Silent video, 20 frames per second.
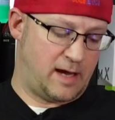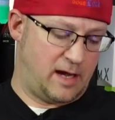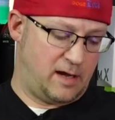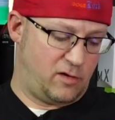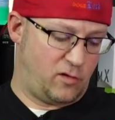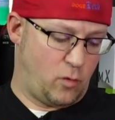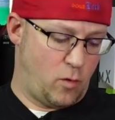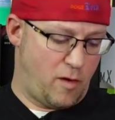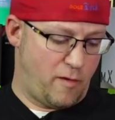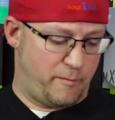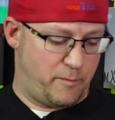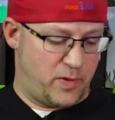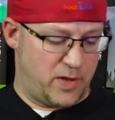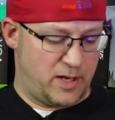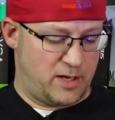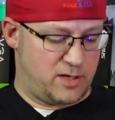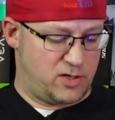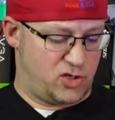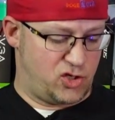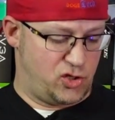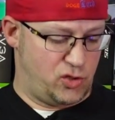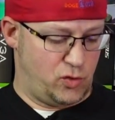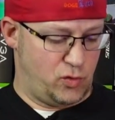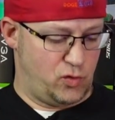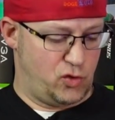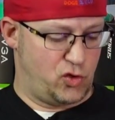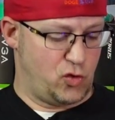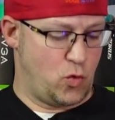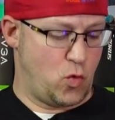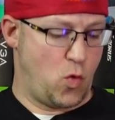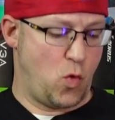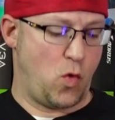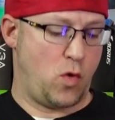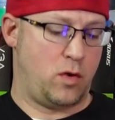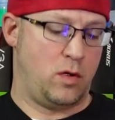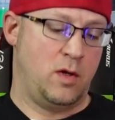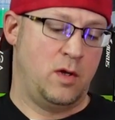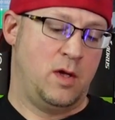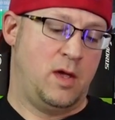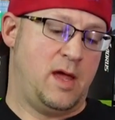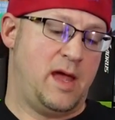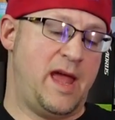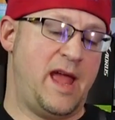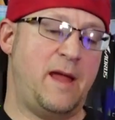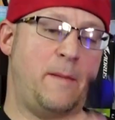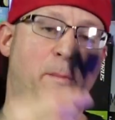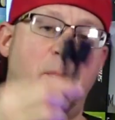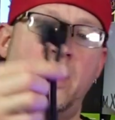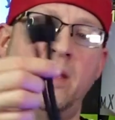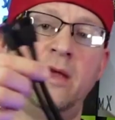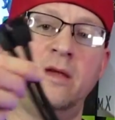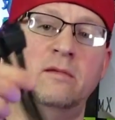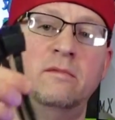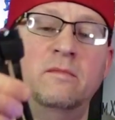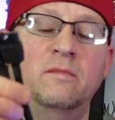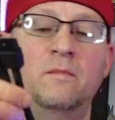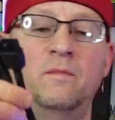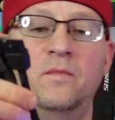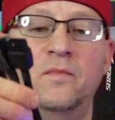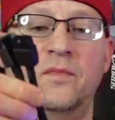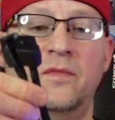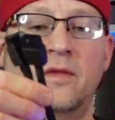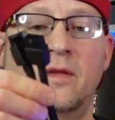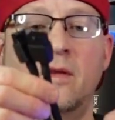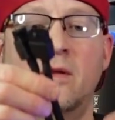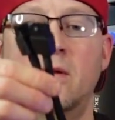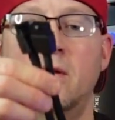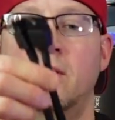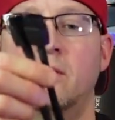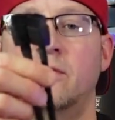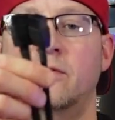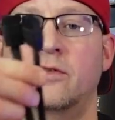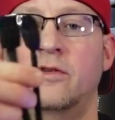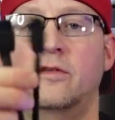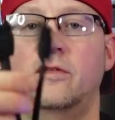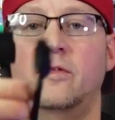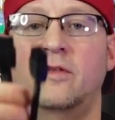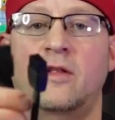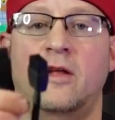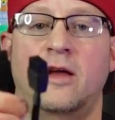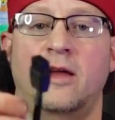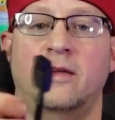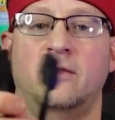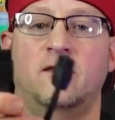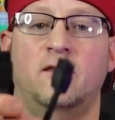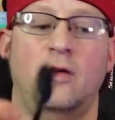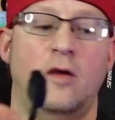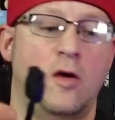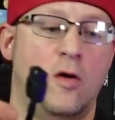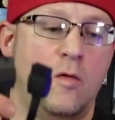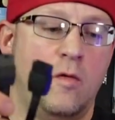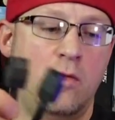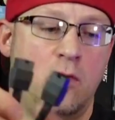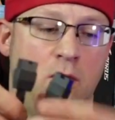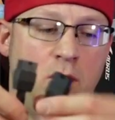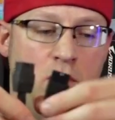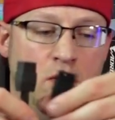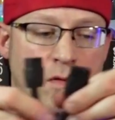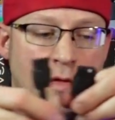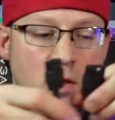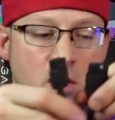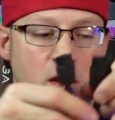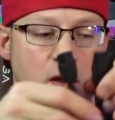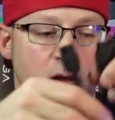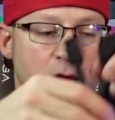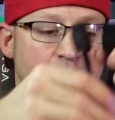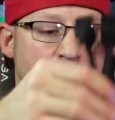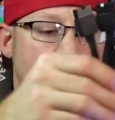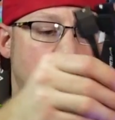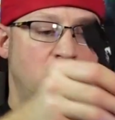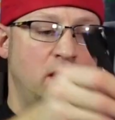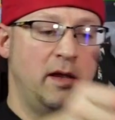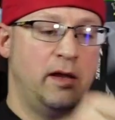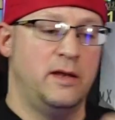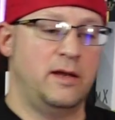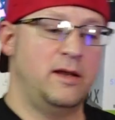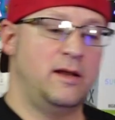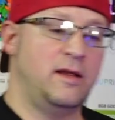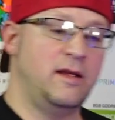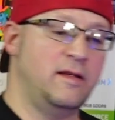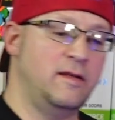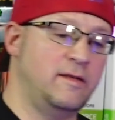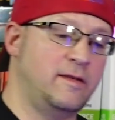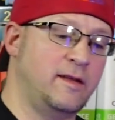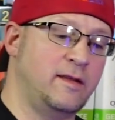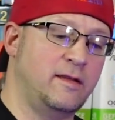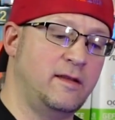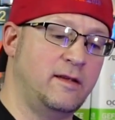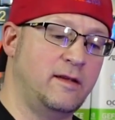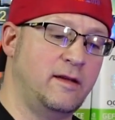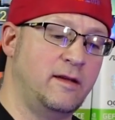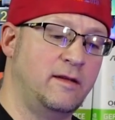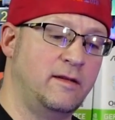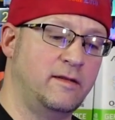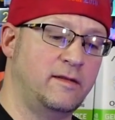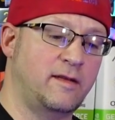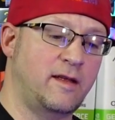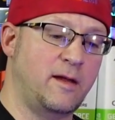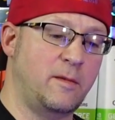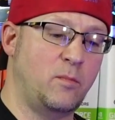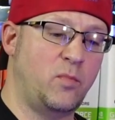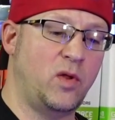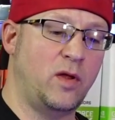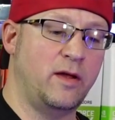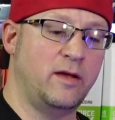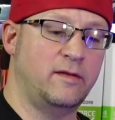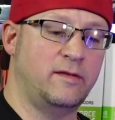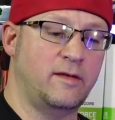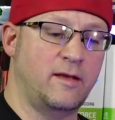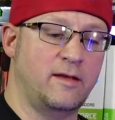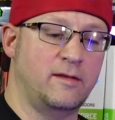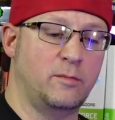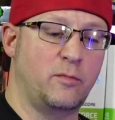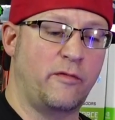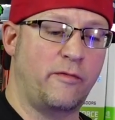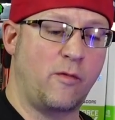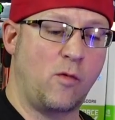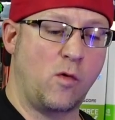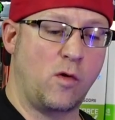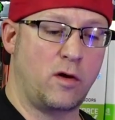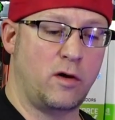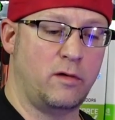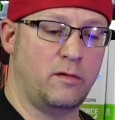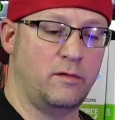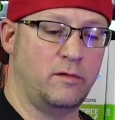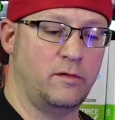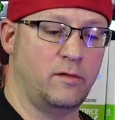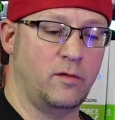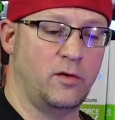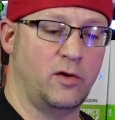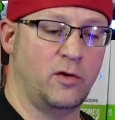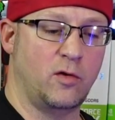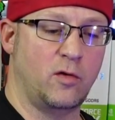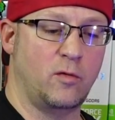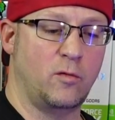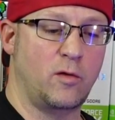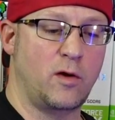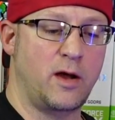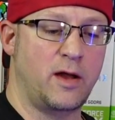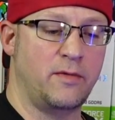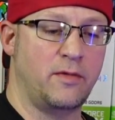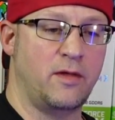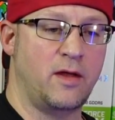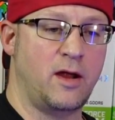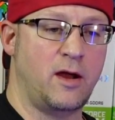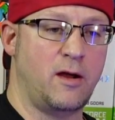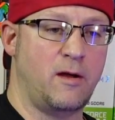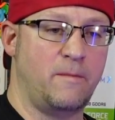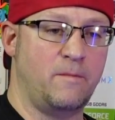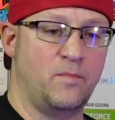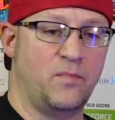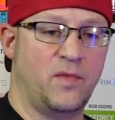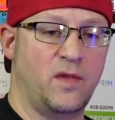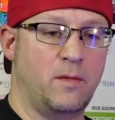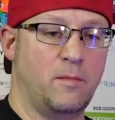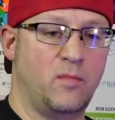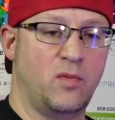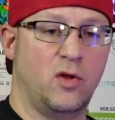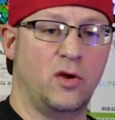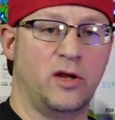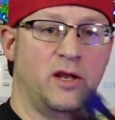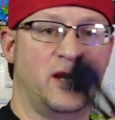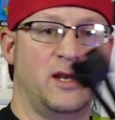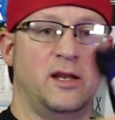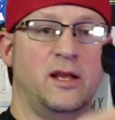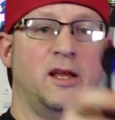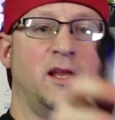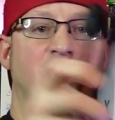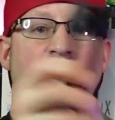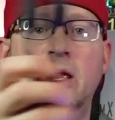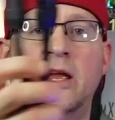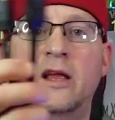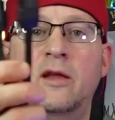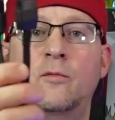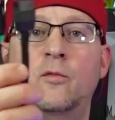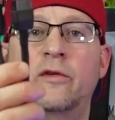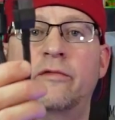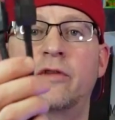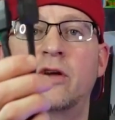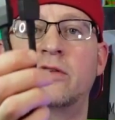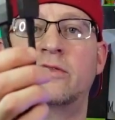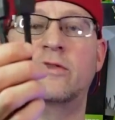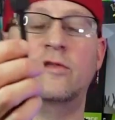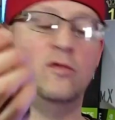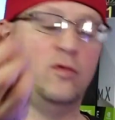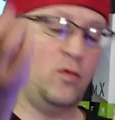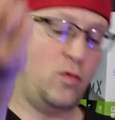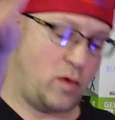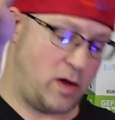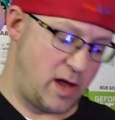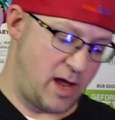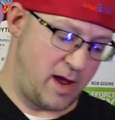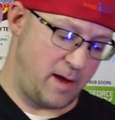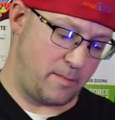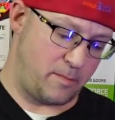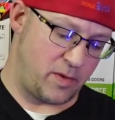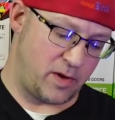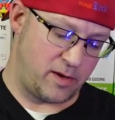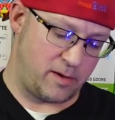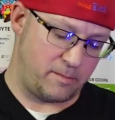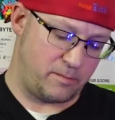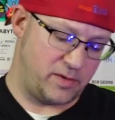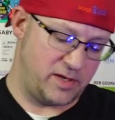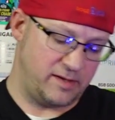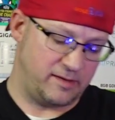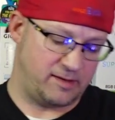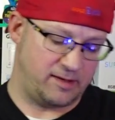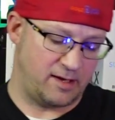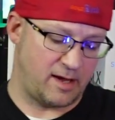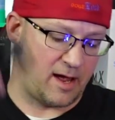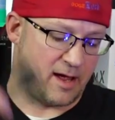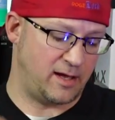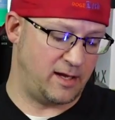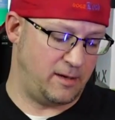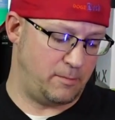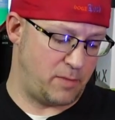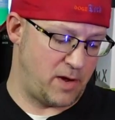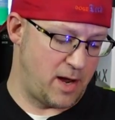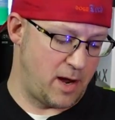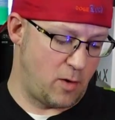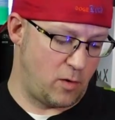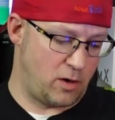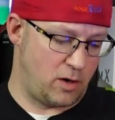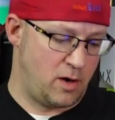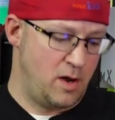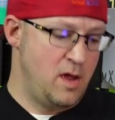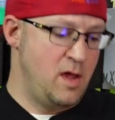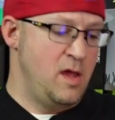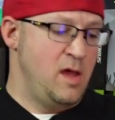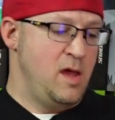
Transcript: a 12-pin to dual 8-pin, just like so. And it is in the same place as before. So you're going right there, plugging it in, and we've got 2 8-pin PCIe power.